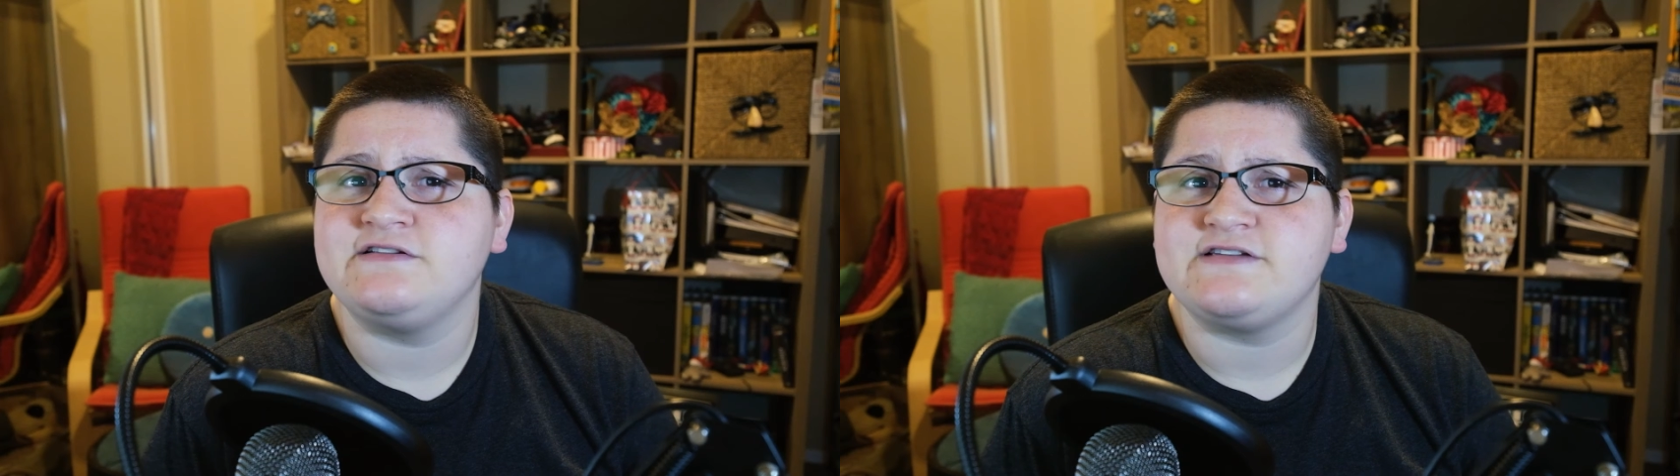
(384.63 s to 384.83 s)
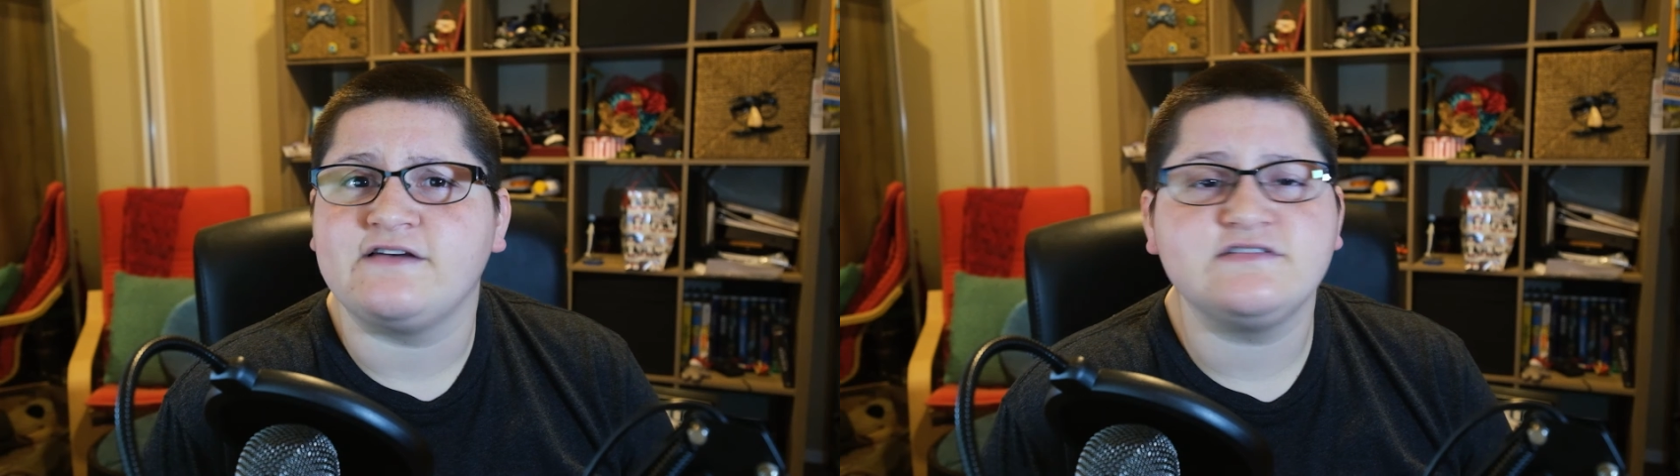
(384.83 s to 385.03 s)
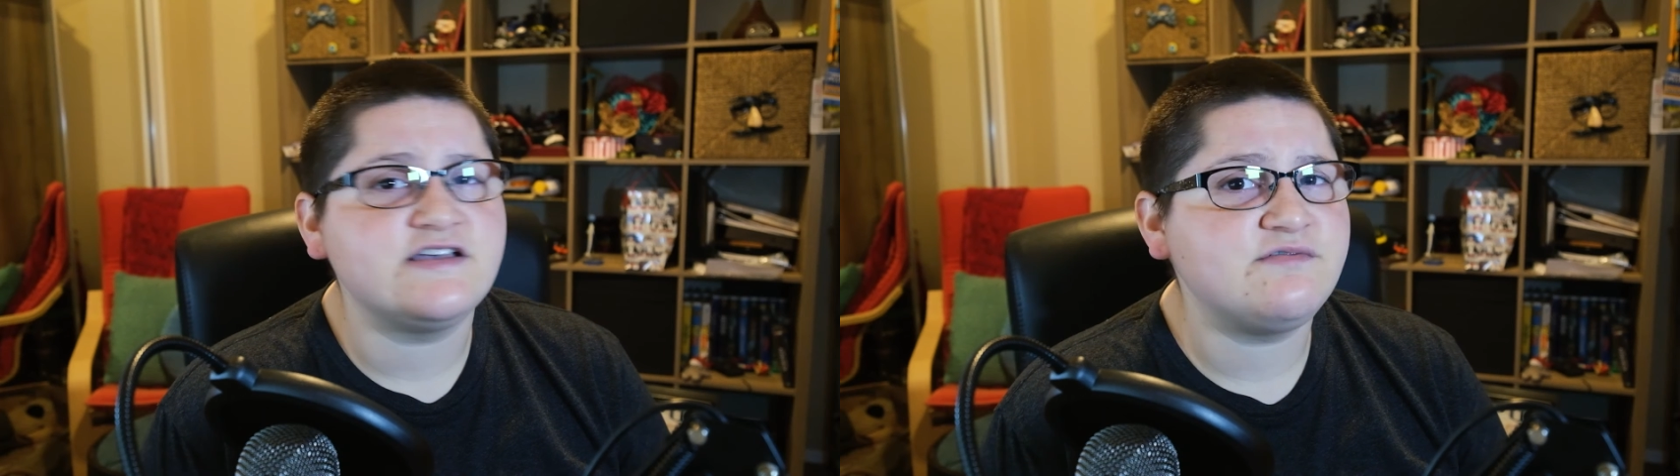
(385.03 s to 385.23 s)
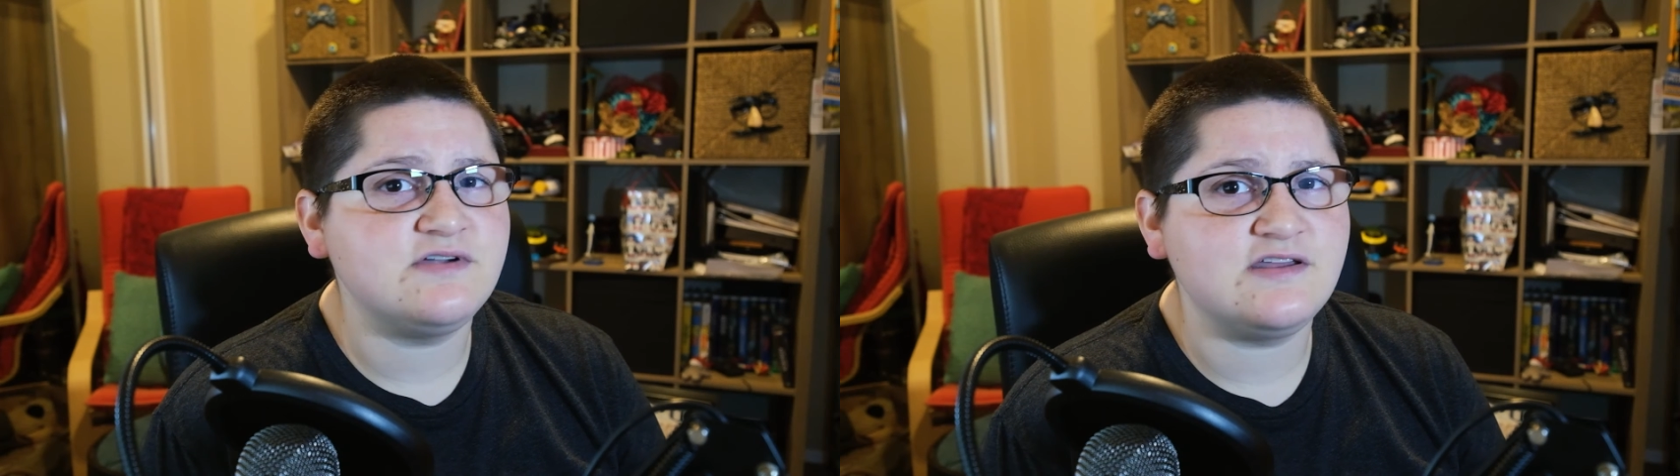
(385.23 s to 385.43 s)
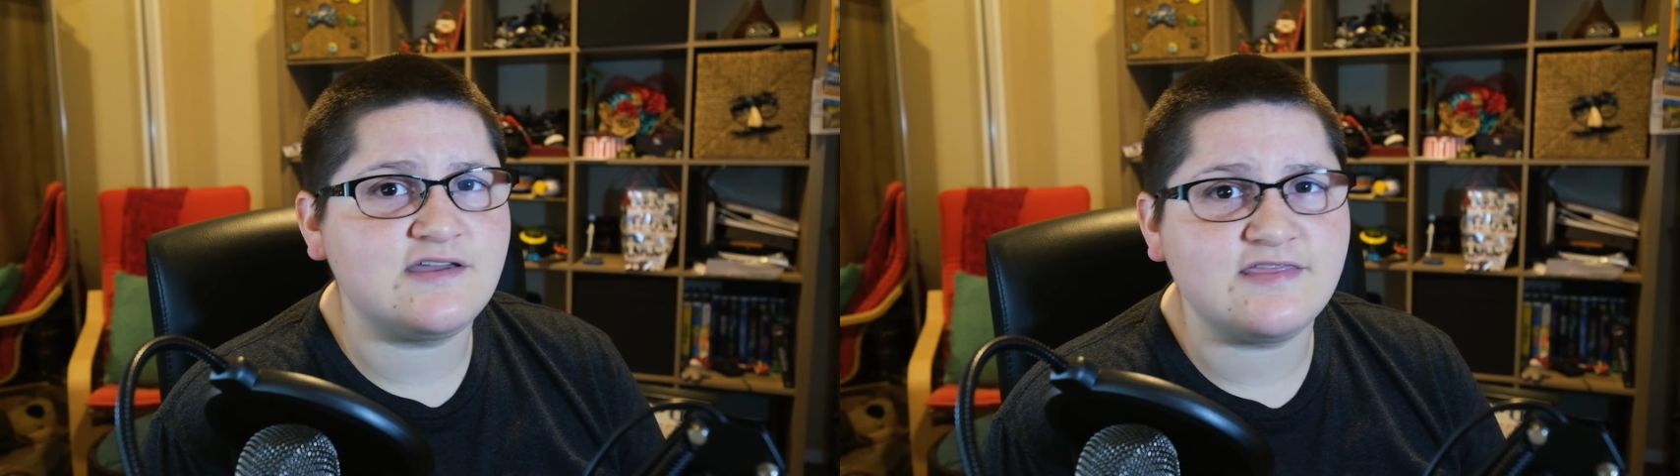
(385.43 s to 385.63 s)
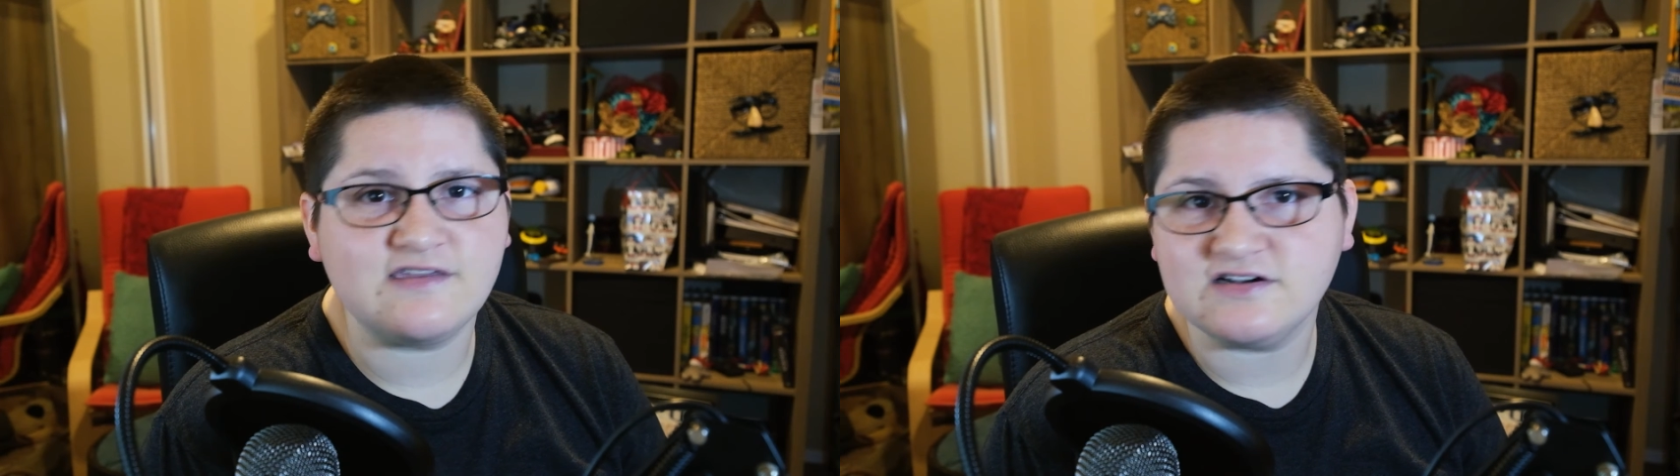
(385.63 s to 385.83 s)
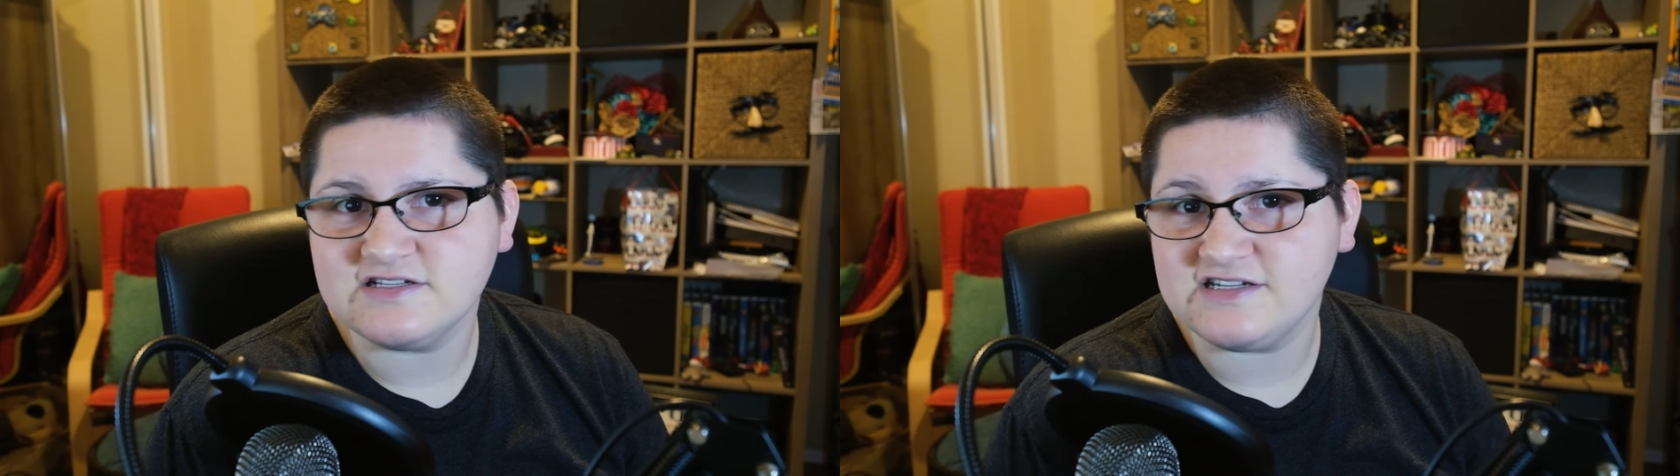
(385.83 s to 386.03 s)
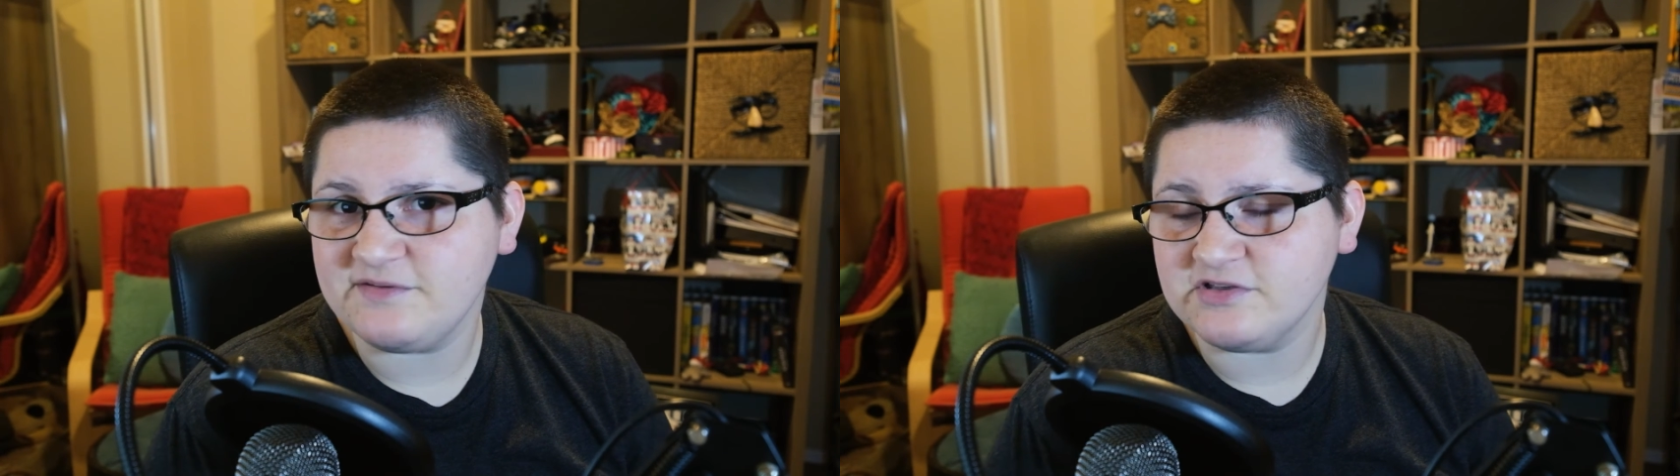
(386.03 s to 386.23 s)
sounds like we're getting a third
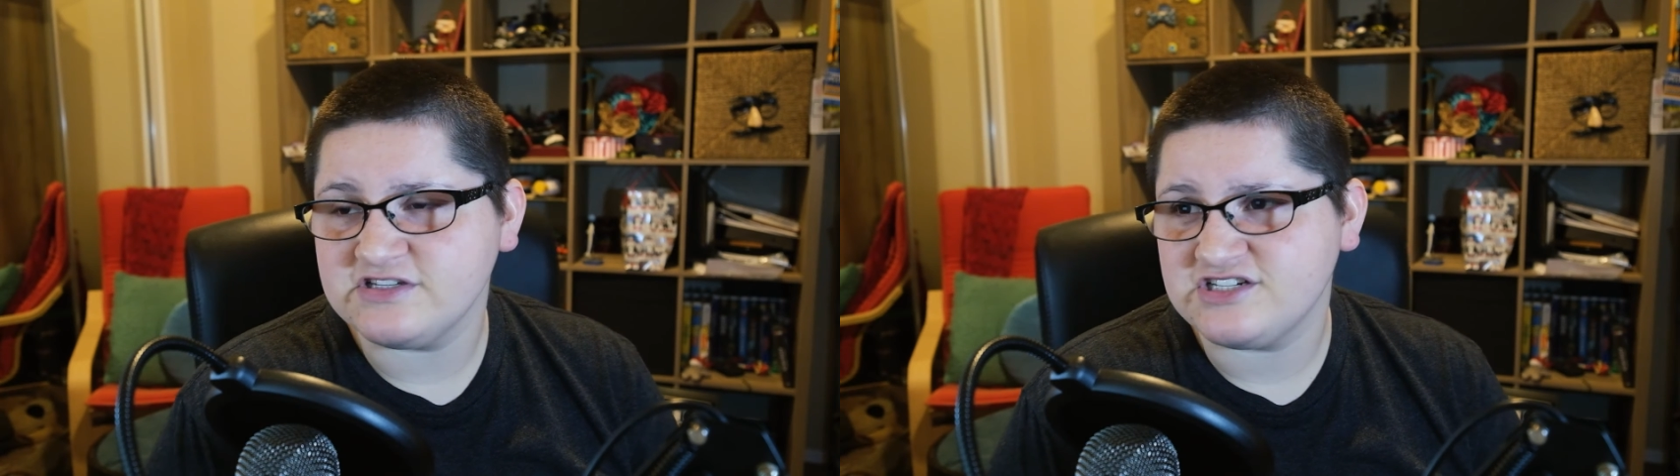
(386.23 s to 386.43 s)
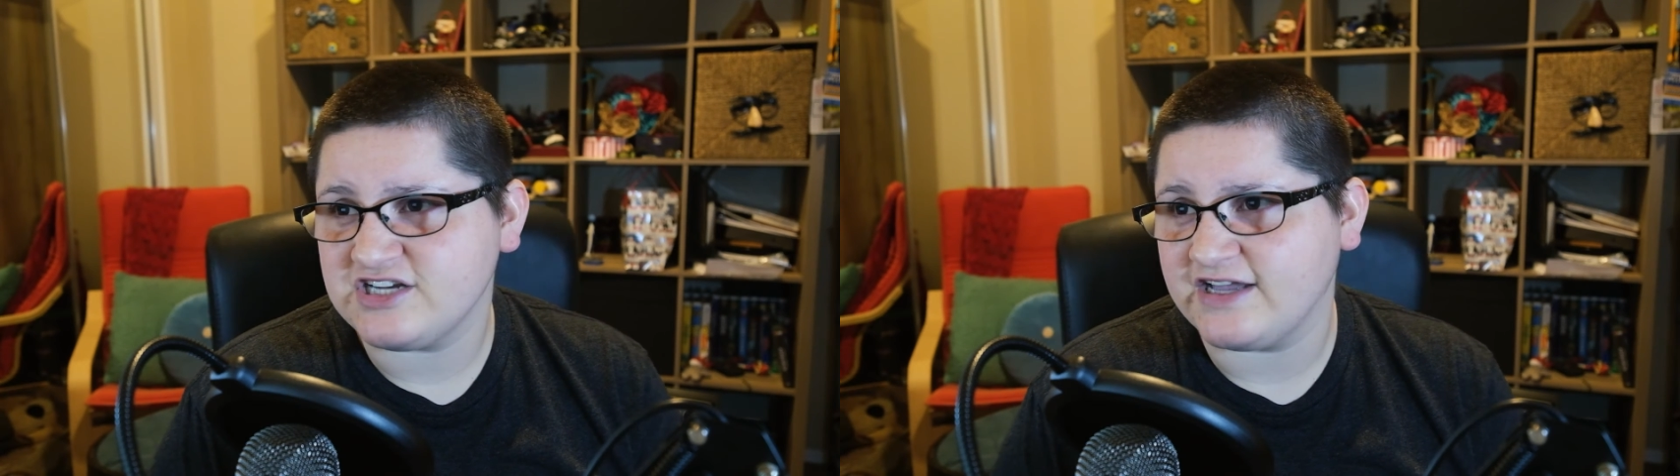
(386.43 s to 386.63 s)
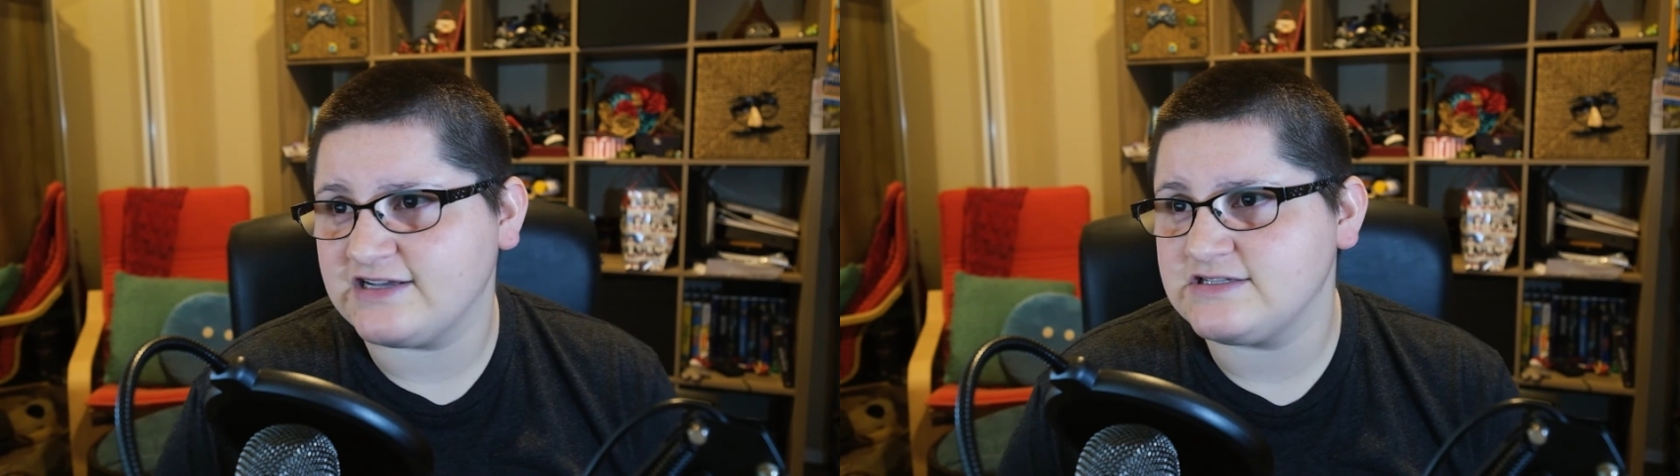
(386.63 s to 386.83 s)
stimulus check.